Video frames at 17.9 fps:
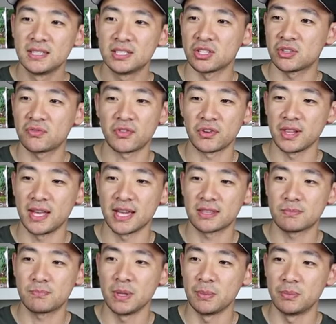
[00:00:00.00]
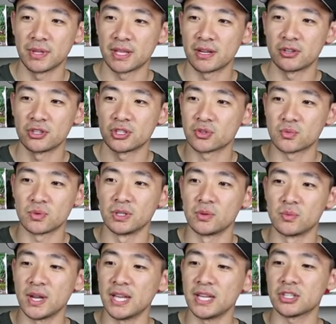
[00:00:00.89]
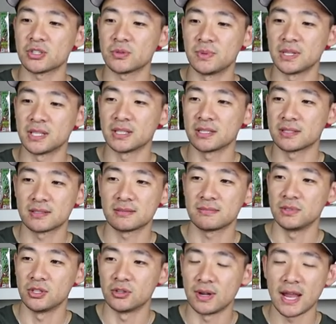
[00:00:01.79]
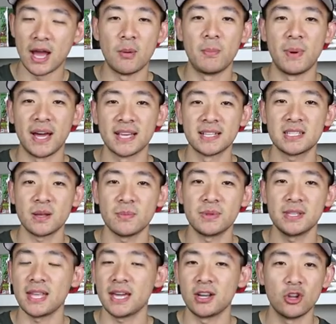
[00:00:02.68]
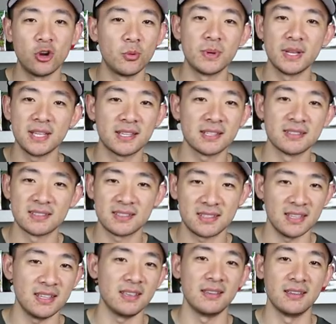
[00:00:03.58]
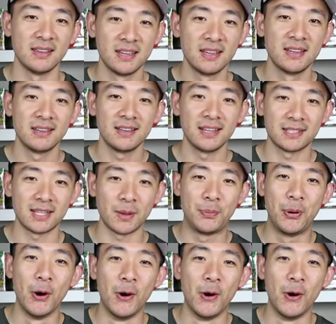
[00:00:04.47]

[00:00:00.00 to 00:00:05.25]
just for like people that are just really rich because you're now buying something that nobody can see at that